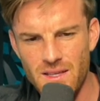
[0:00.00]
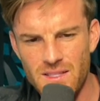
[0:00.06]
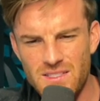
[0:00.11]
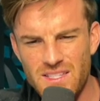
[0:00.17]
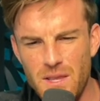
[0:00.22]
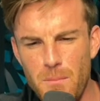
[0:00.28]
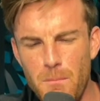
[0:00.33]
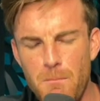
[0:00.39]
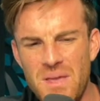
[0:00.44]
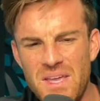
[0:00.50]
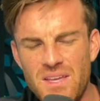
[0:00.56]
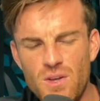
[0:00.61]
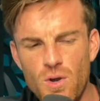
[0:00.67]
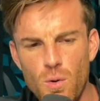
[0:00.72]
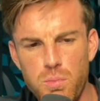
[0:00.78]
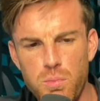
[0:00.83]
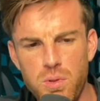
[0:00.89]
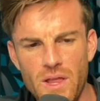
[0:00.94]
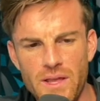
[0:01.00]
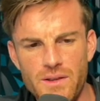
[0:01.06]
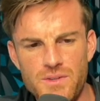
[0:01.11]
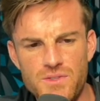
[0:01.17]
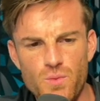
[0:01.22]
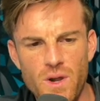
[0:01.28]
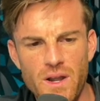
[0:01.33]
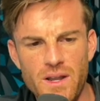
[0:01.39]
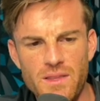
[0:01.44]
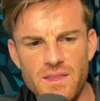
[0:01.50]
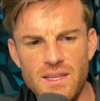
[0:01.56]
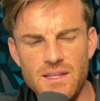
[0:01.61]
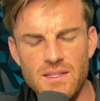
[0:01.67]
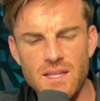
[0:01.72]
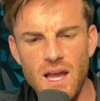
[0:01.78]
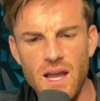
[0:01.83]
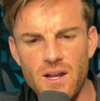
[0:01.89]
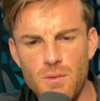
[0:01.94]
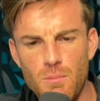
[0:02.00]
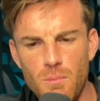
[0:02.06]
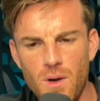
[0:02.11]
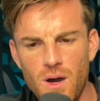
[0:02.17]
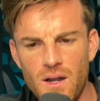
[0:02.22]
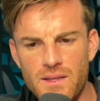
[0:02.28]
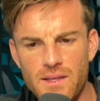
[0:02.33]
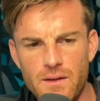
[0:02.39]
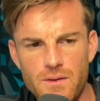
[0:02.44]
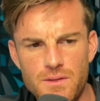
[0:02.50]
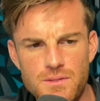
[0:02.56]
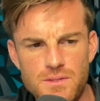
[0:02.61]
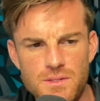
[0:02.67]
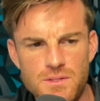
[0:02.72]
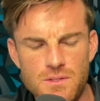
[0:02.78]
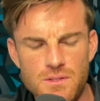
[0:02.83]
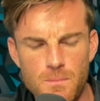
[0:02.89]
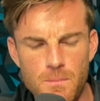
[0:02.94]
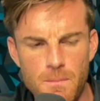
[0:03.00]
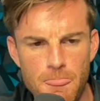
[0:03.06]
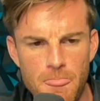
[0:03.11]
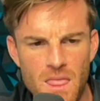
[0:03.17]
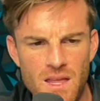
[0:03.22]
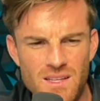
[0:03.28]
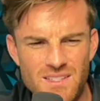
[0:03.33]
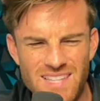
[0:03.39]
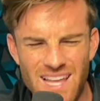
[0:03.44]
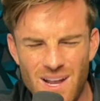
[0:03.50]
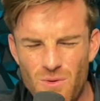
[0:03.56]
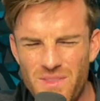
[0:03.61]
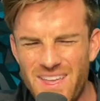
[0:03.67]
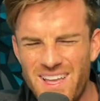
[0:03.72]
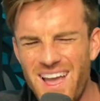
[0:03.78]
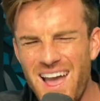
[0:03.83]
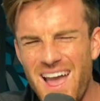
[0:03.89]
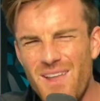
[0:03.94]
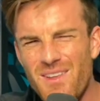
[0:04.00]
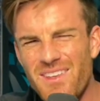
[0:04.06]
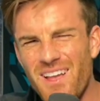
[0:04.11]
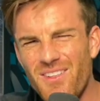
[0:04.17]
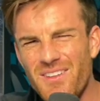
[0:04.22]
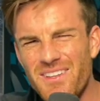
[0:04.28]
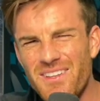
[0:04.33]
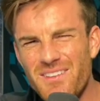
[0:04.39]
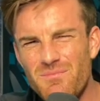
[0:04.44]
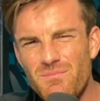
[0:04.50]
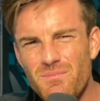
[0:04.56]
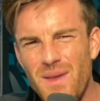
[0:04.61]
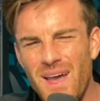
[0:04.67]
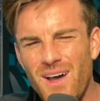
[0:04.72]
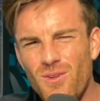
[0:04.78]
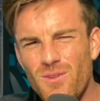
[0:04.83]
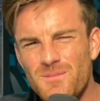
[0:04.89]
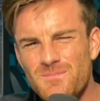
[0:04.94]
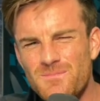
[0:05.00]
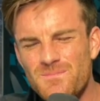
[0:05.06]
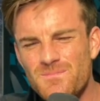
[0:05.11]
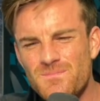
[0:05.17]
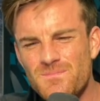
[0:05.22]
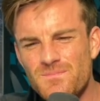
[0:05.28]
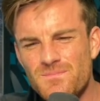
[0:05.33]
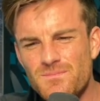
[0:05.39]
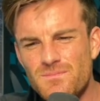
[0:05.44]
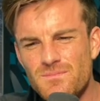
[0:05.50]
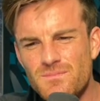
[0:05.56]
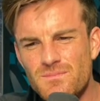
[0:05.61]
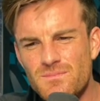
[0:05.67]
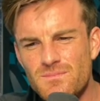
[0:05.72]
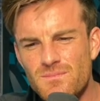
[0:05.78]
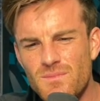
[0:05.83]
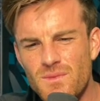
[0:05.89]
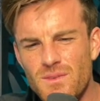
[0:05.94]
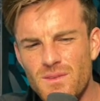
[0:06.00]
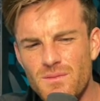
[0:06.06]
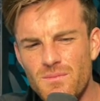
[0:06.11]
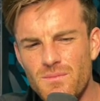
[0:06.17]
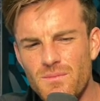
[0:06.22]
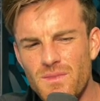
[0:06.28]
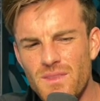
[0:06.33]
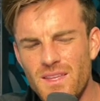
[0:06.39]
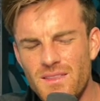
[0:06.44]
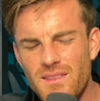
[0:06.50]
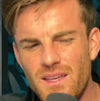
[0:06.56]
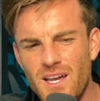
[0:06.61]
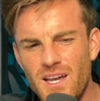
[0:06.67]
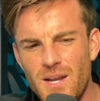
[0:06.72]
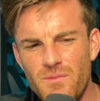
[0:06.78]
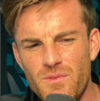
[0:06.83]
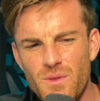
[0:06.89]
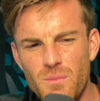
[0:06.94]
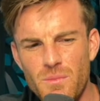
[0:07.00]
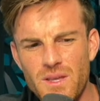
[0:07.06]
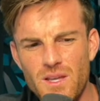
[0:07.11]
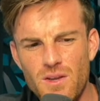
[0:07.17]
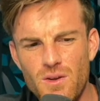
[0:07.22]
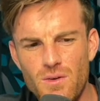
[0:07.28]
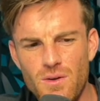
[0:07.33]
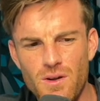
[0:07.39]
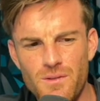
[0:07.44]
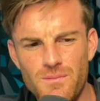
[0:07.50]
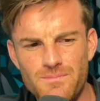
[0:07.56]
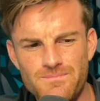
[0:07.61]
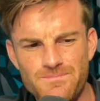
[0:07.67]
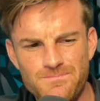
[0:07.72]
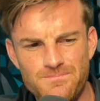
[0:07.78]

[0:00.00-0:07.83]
It's like bingo players running the entire monetary system. Is that where they got Yellen and Powell? I think they got him from the bingo hall.